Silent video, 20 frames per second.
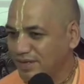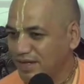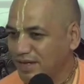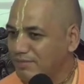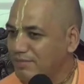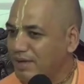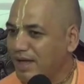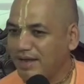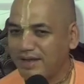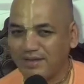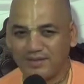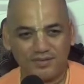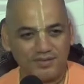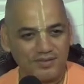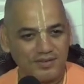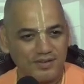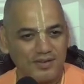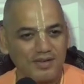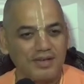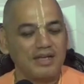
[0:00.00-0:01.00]
He'll manage.
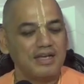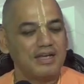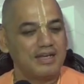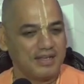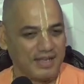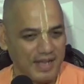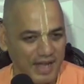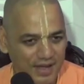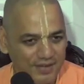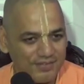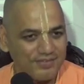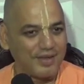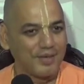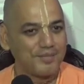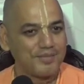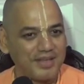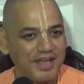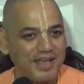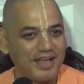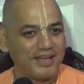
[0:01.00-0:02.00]
In case
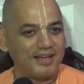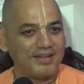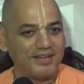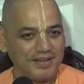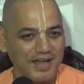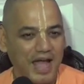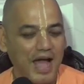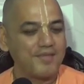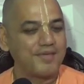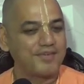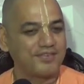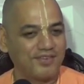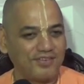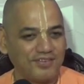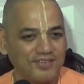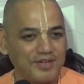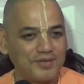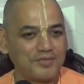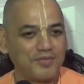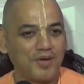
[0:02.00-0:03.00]
something, have a
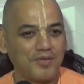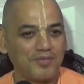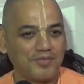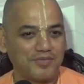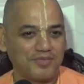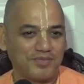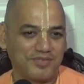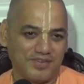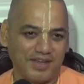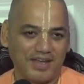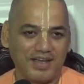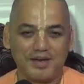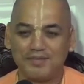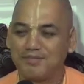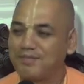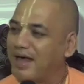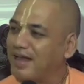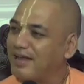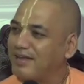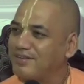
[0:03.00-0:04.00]
system of check
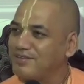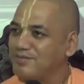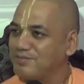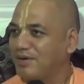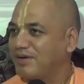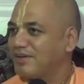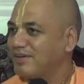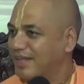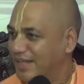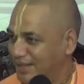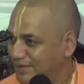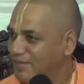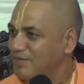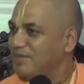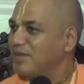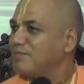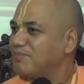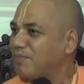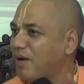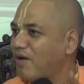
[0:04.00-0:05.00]
and balance, but give him
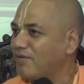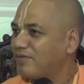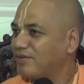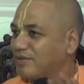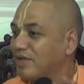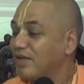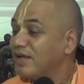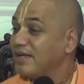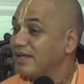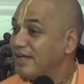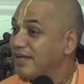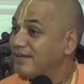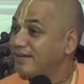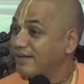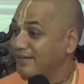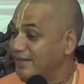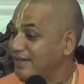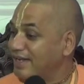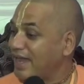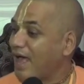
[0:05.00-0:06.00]
the power. He
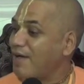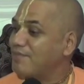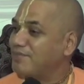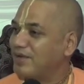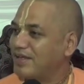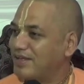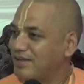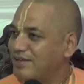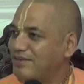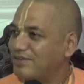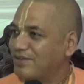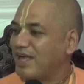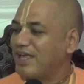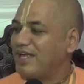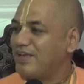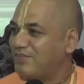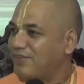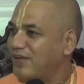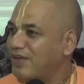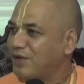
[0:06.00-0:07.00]
doesn't have. To,
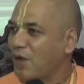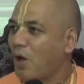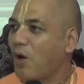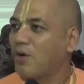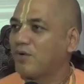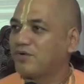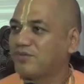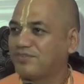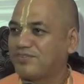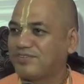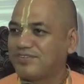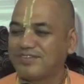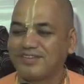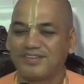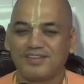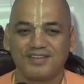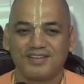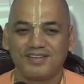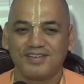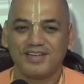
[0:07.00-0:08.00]
if he knows,
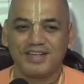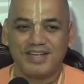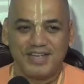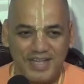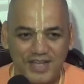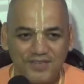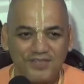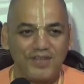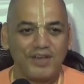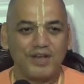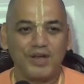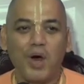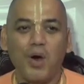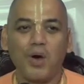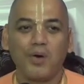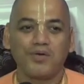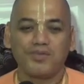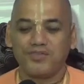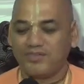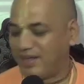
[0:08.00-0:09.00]
if he
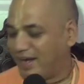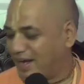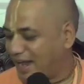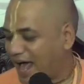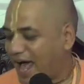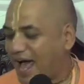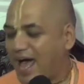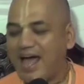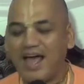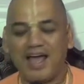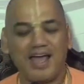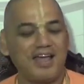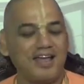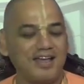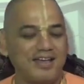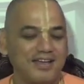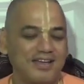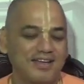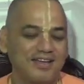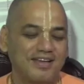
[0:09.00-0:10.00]
knows that I